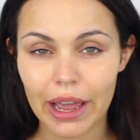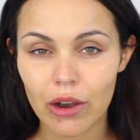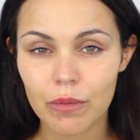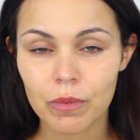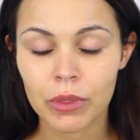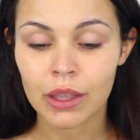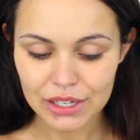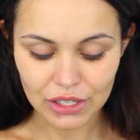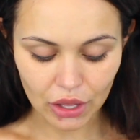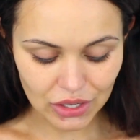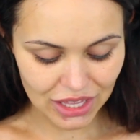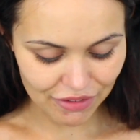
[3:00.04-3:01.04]
now.
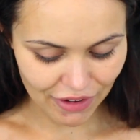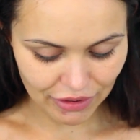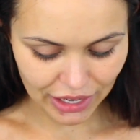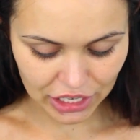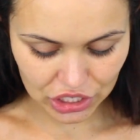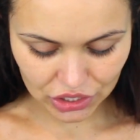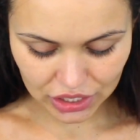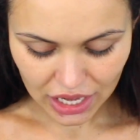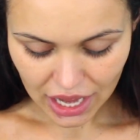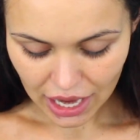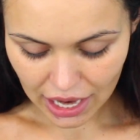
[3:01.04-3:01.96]
So those are the foundations.